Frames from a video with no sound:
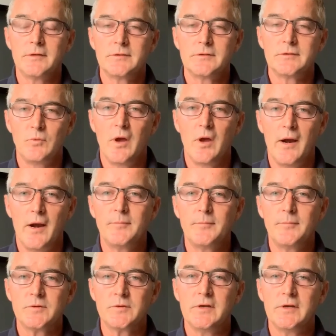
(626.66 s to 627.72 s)
We are
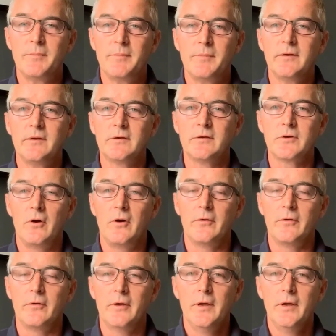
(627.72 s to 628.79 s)
absolutely dependent
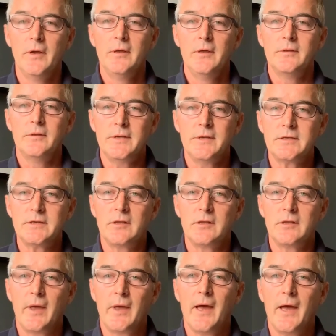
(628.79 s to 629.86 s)
on the data that
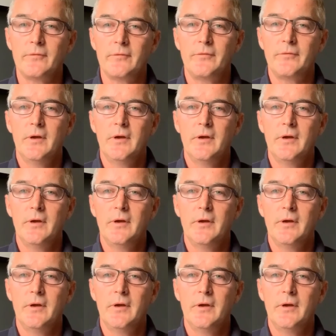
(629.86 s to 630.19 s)
we have,